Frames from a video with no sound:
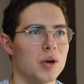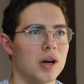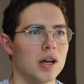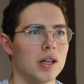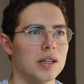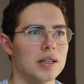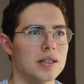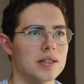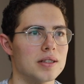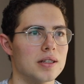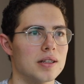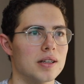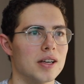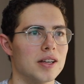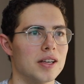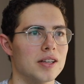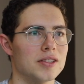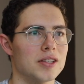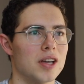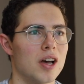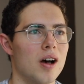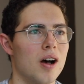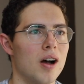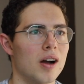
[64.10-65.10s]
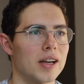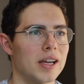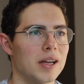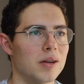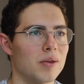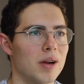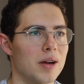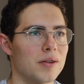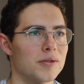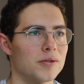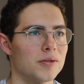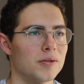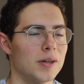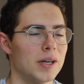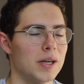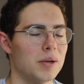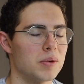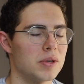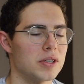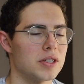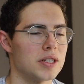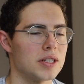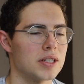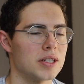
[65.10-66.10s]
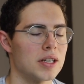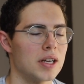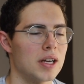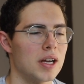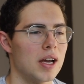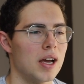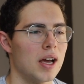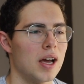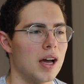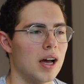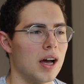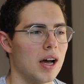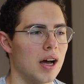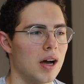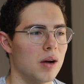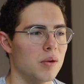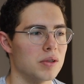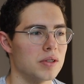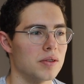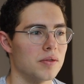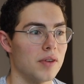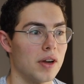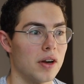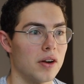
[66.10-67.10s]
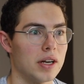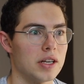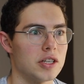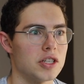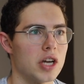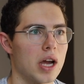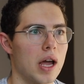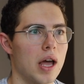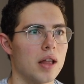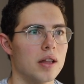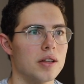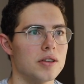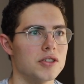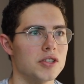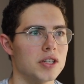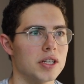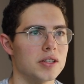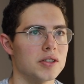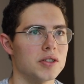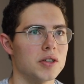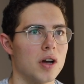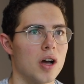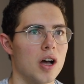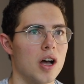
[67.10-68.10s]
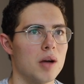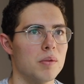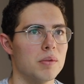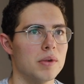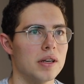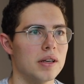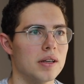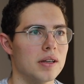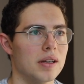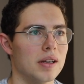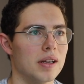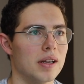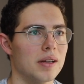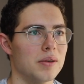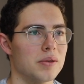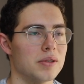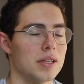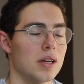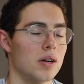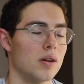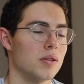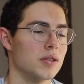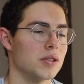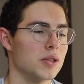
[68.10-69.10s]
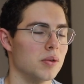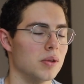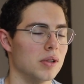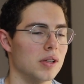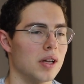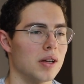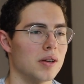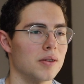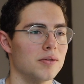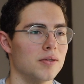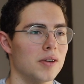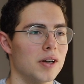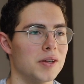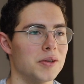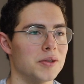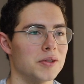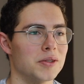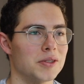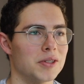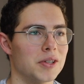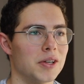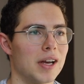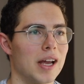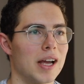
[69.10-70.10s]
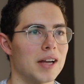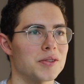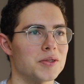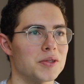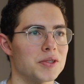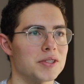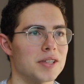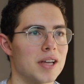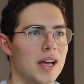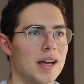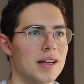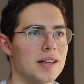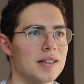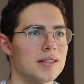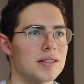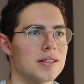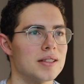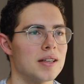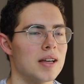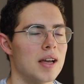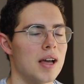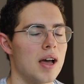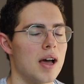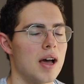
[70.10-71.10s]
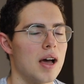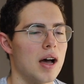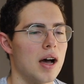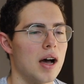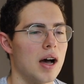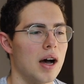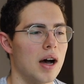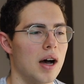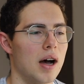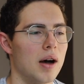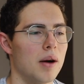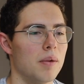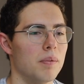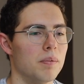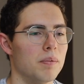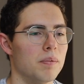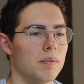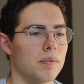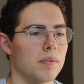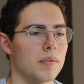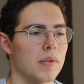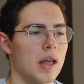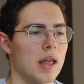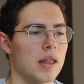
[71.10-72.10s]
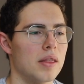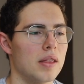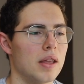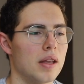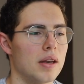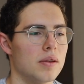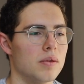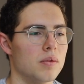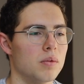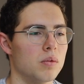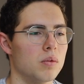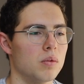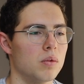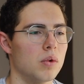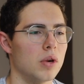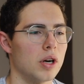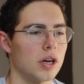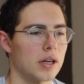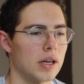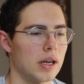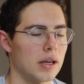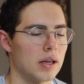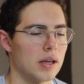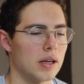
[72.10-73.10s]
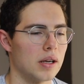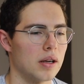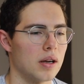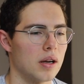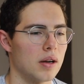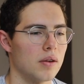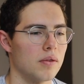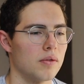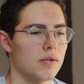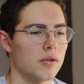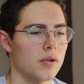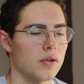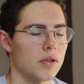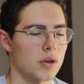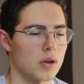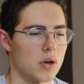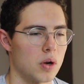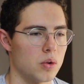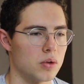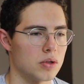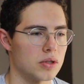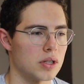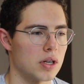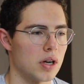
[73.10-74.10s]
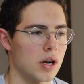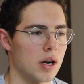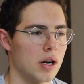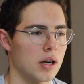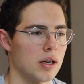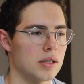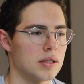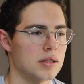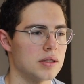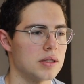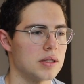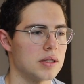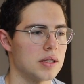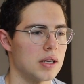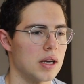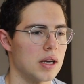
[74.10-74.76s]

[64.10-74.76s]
well as a hockey referee, which was a very challenging job, and it was also a lot of fun. It was good exercise. And then working for the Coast Guard,